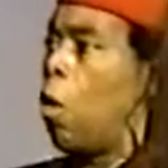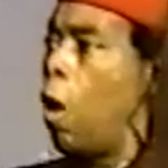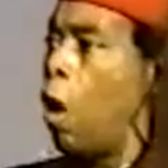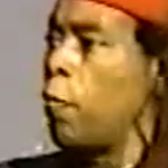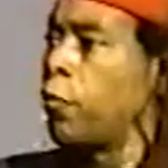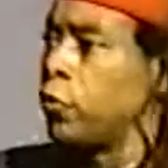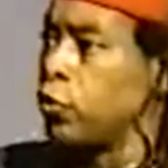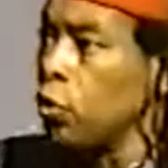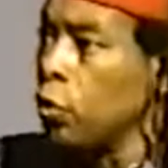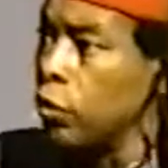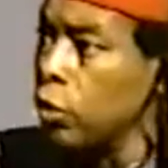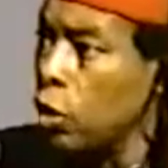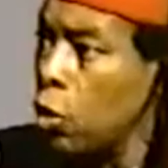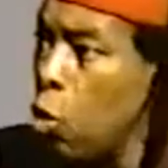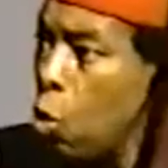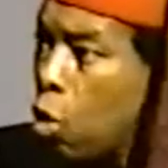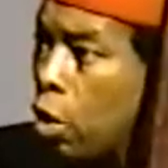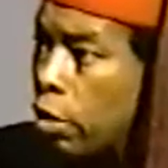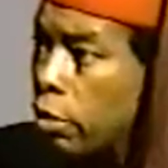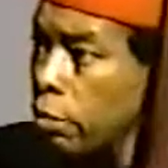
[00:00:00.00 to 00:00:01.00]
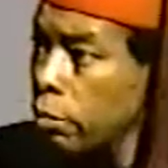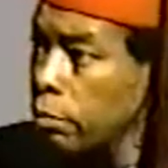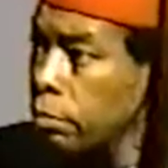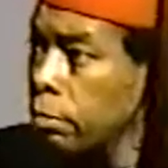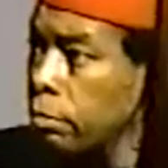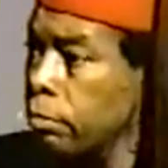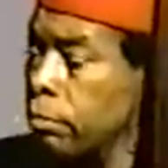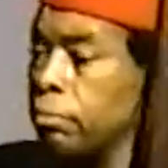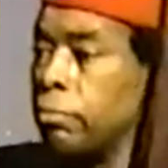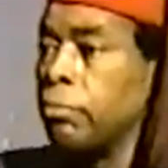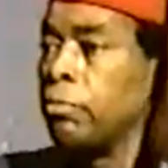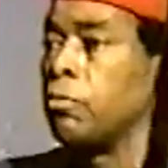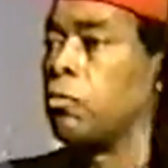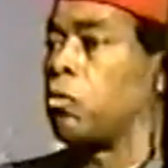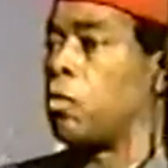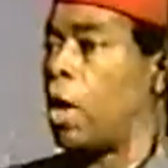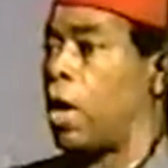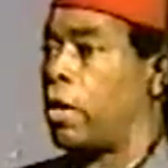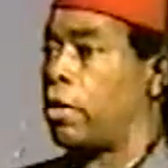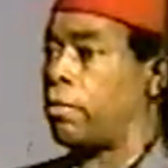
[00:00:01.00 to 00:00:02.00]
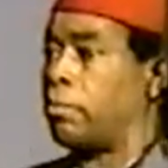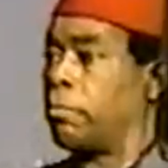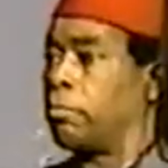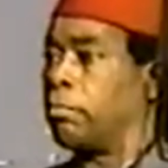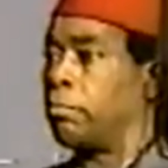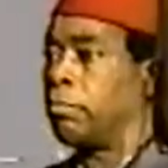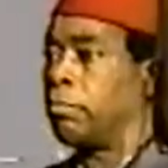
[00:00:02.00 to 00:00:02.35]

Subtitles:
Officer of the court, right?